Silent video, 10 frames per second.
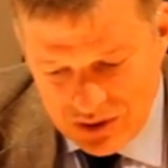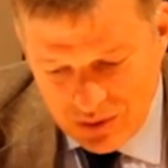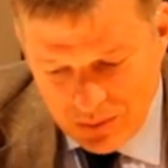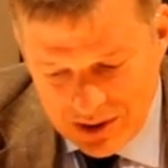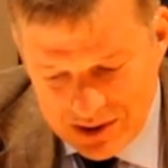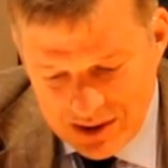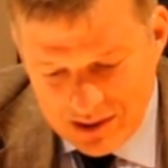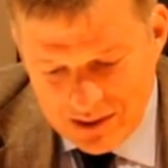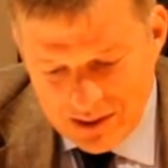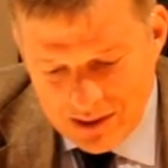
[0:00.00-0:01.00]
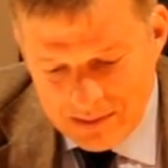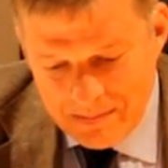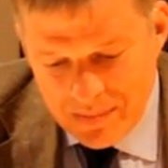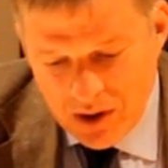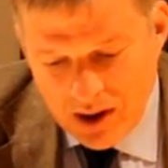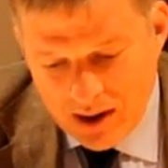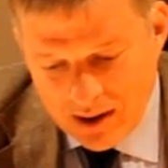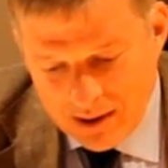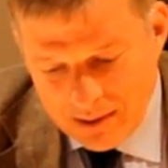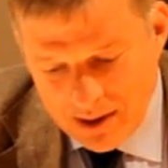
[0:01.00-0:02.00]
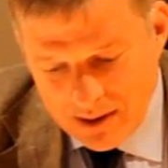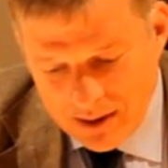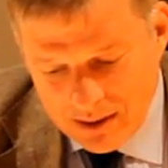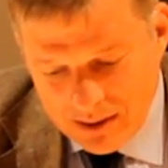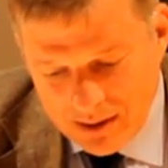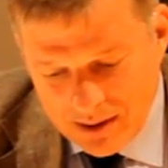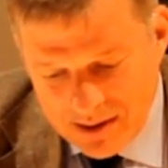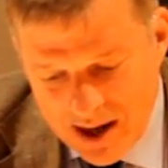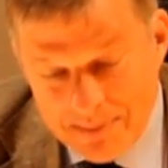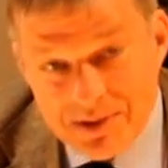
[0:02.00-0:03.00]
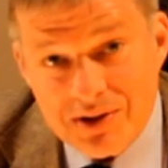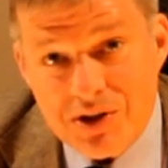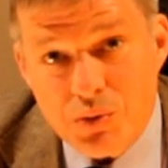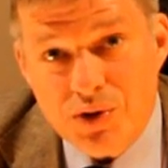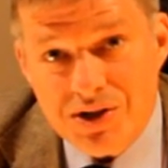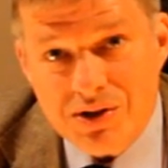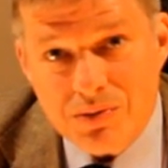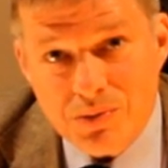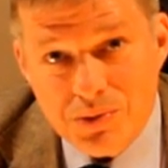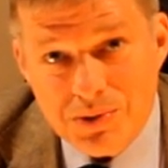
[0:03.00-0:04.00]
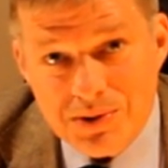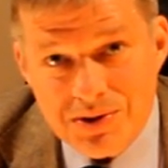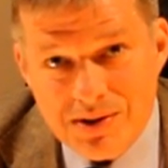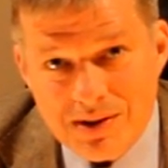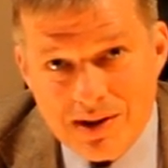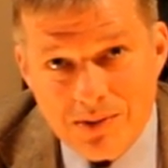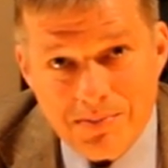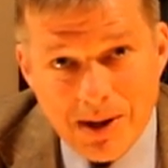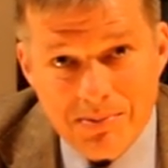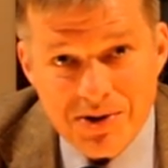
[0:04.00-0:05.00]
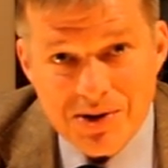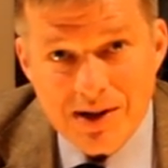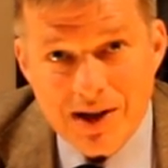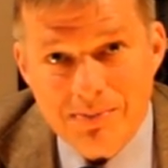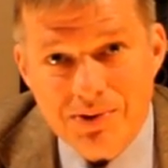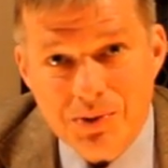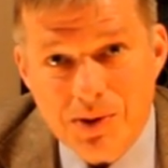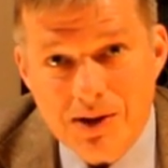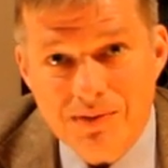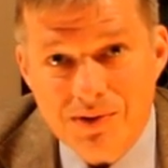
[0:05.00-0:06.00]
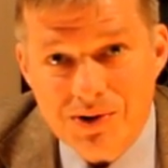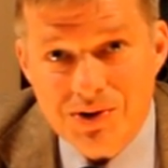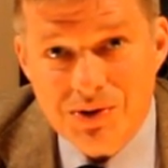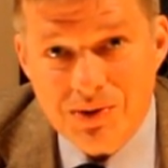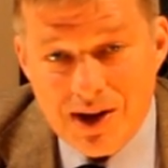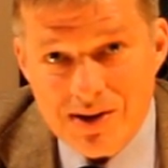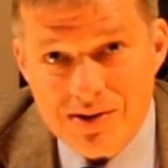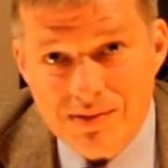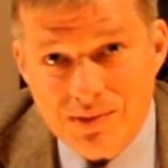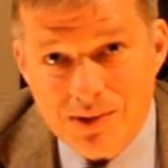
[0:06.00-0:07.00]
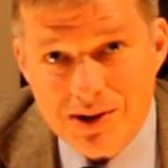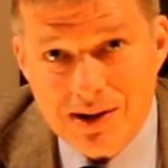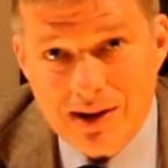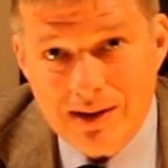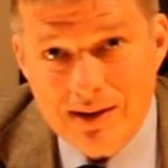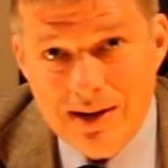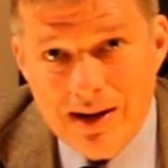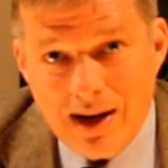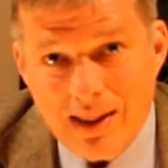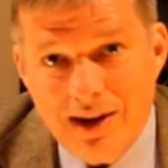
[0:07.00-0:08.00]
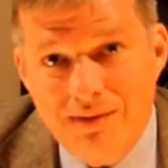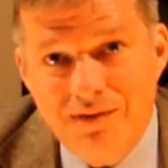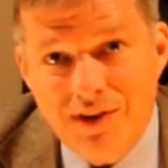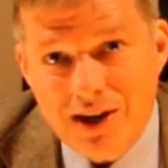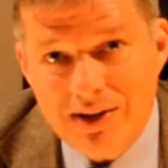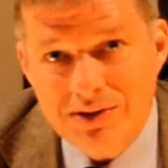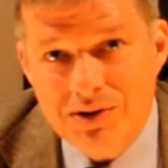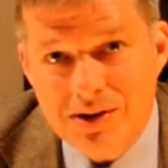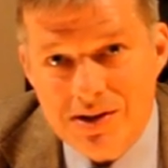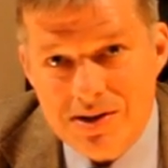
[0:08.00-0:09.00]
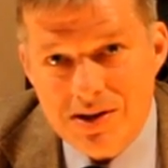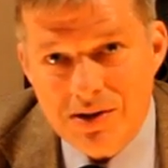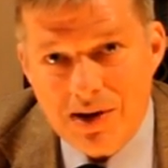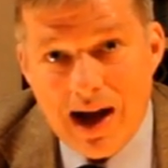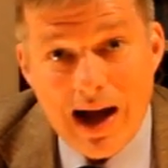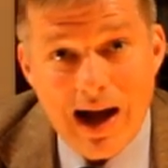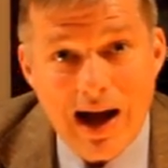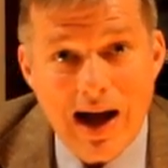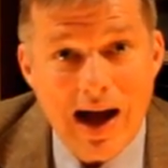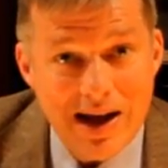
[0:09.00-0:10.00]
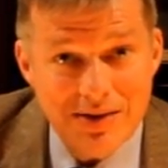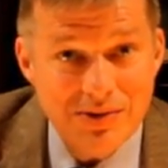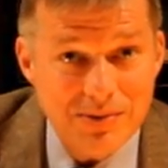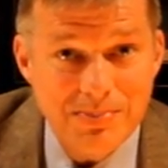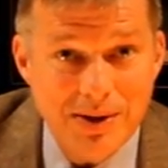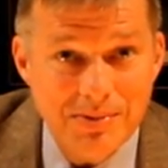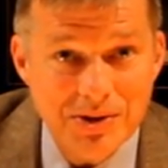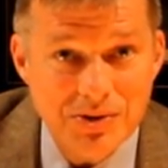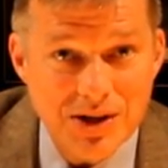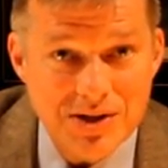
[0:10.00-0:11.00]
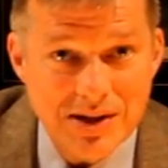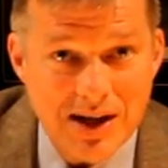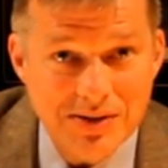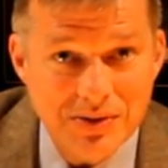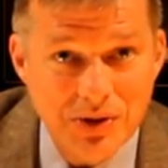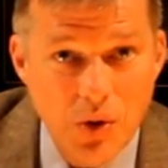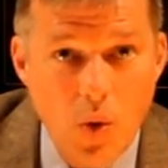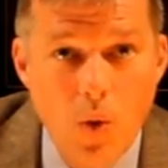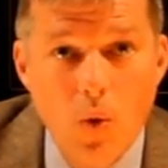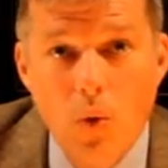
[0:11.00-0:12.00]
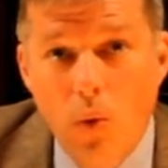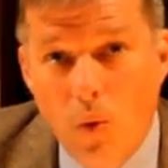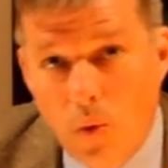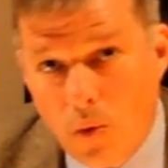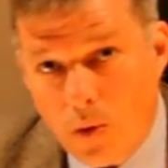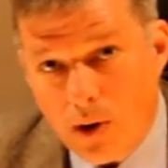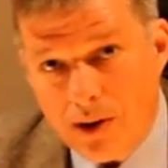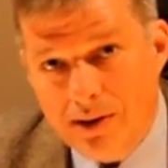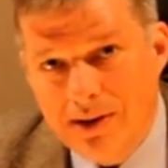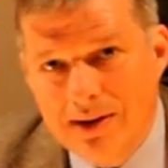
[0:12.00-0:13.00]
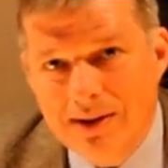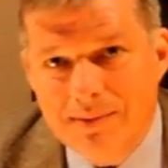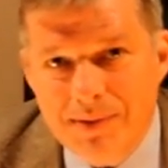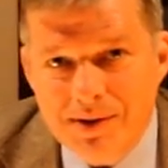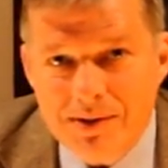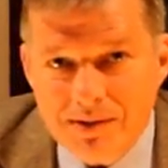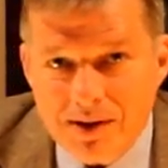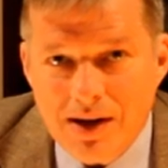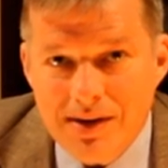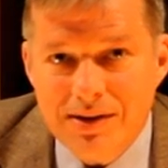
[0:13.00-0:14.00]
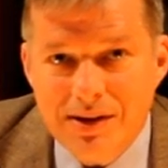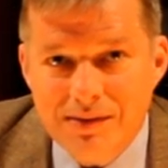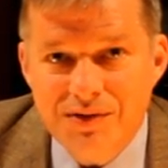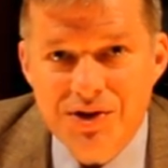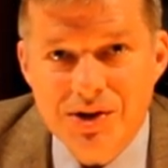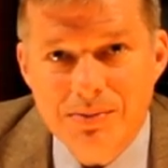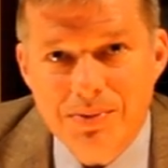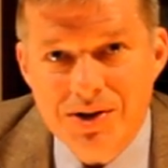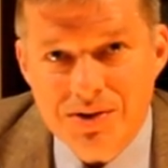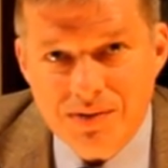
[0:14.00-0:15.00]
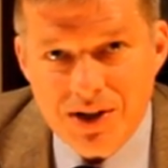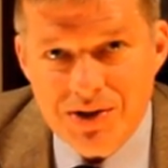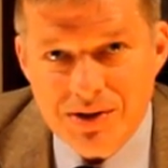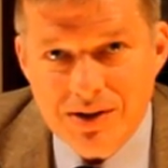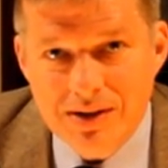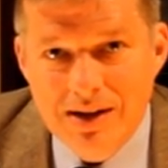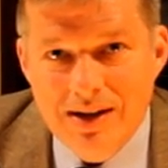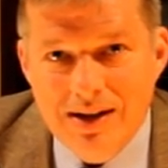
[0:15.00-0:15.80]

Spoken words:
When the DNR adopted these recent rules that were published on April 21st, 2014, they failed to consider either the public trust doctrine or the hunting and fishing preservation